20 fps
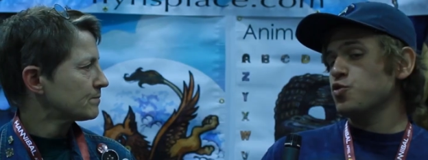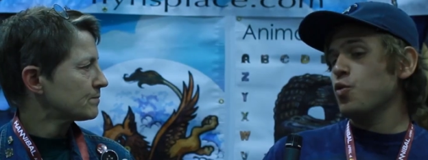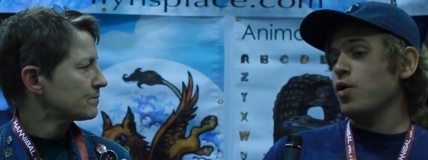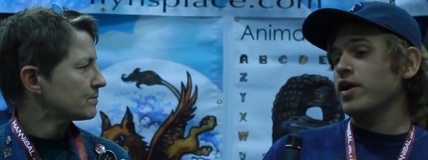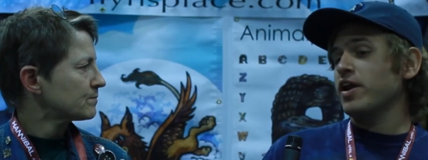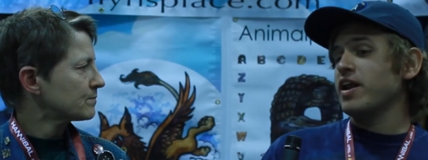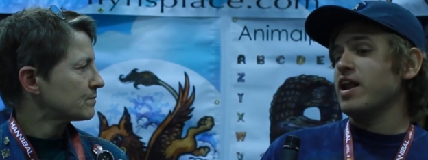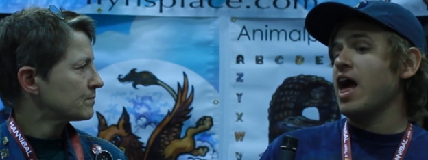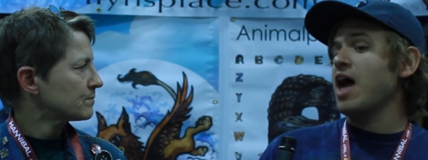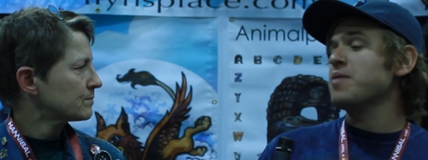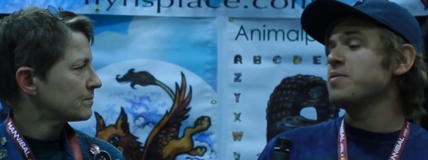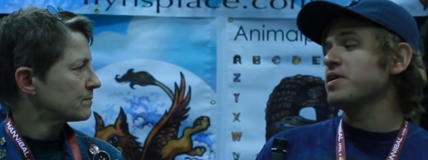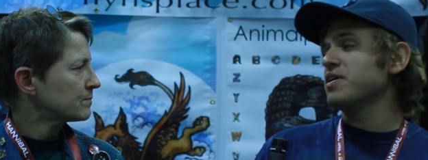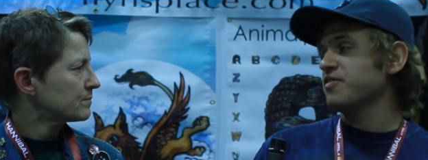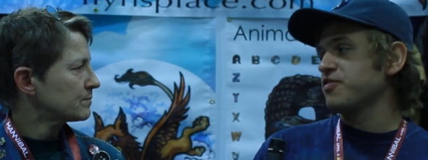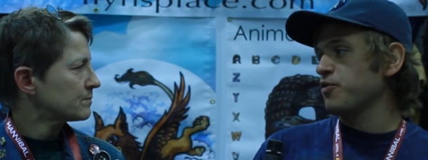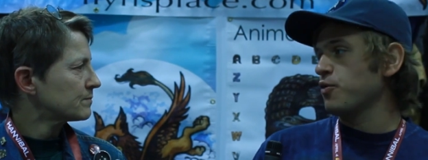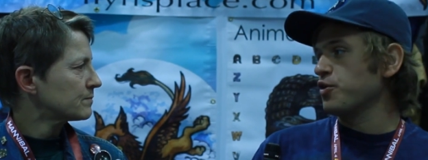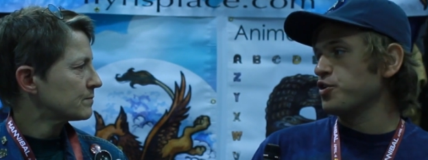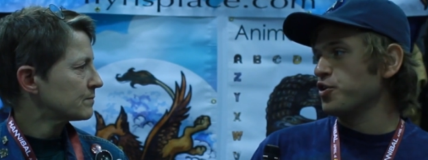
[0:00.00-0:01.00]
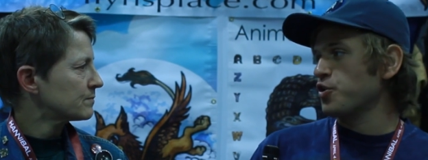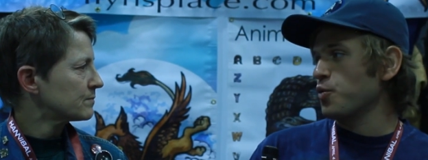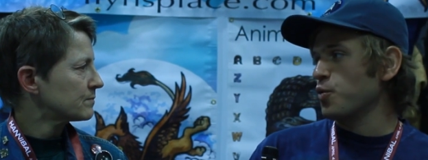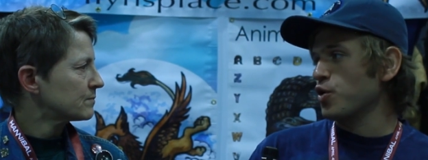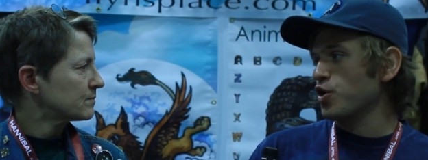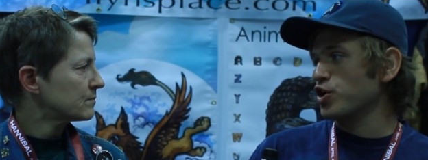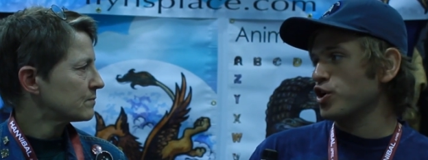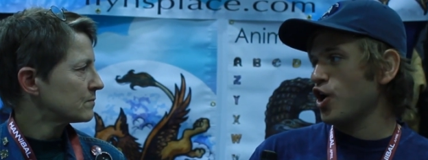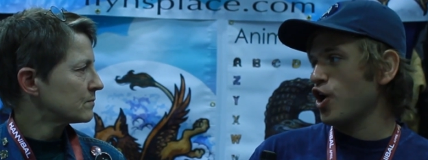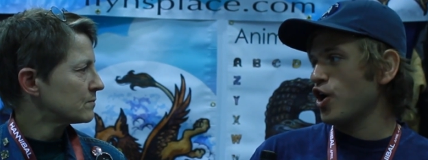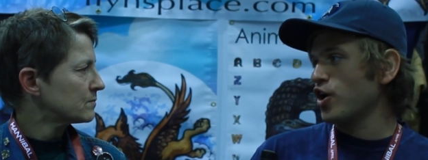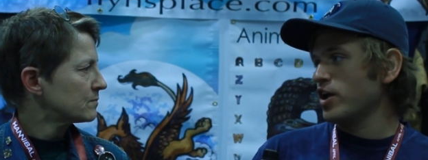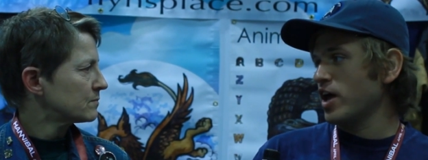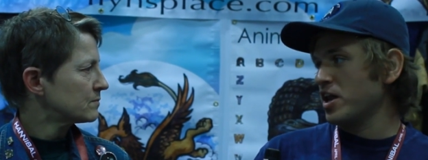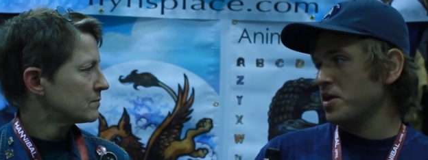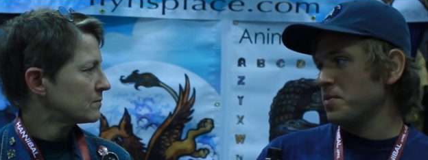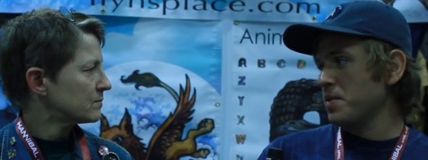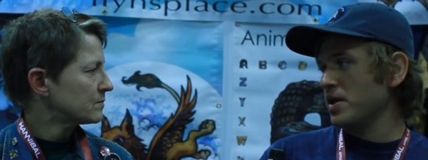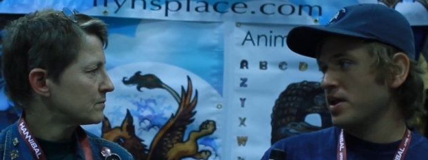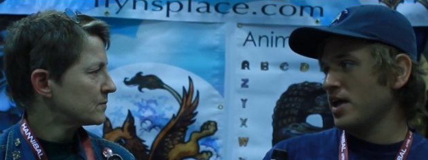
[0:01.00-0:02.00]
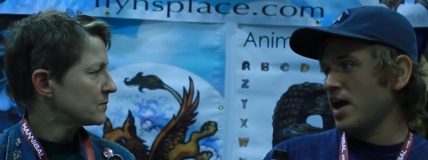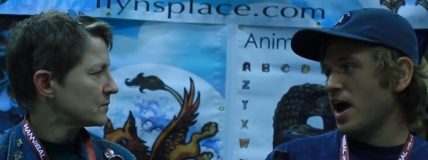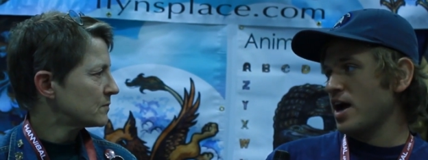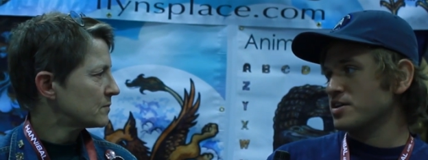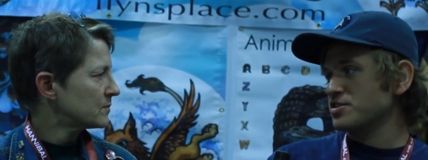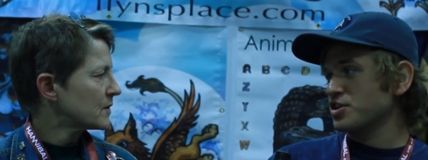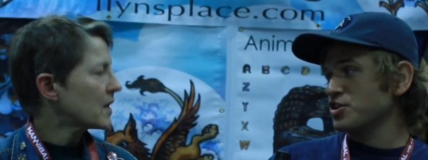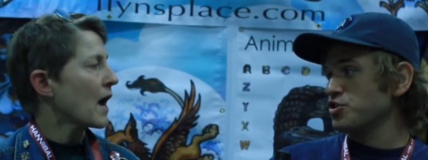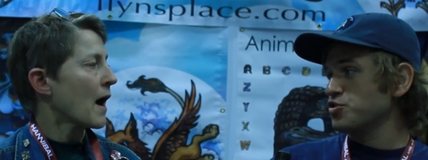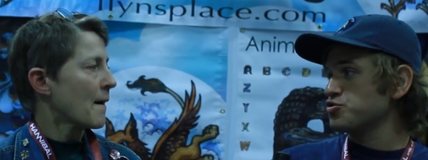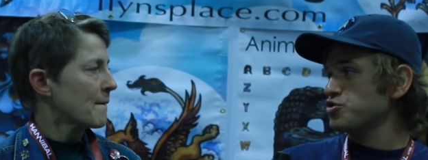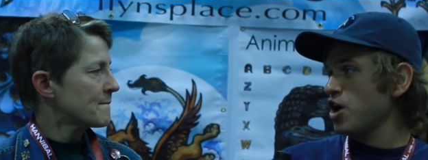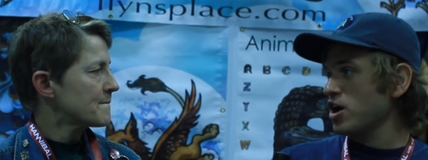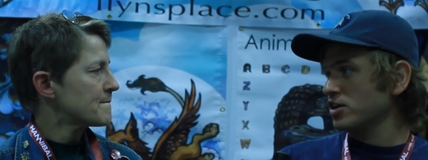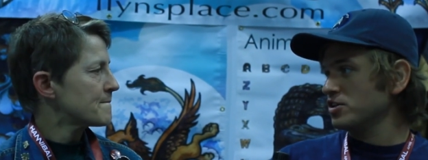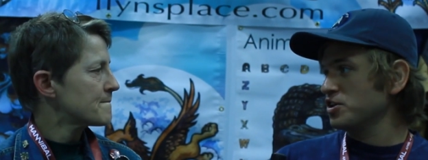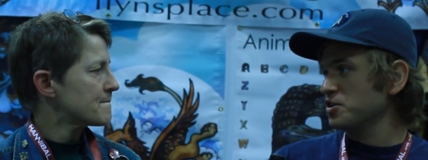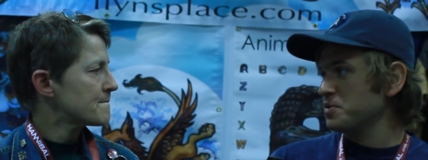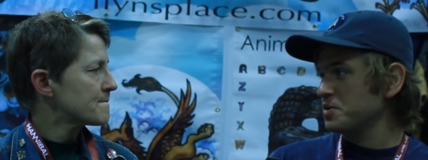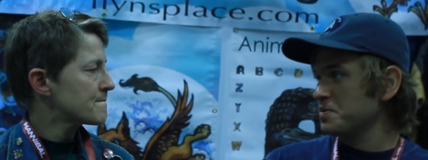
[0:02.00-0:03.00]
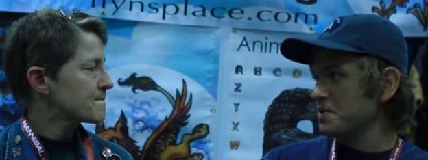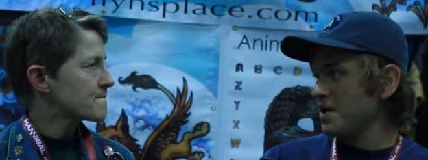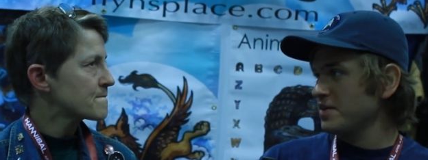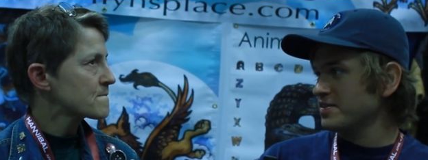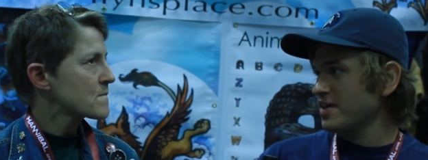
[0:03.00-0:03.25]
Speaker 1: won an Emmy for your work on Animaniacs. Can yeah. you talk a little bit about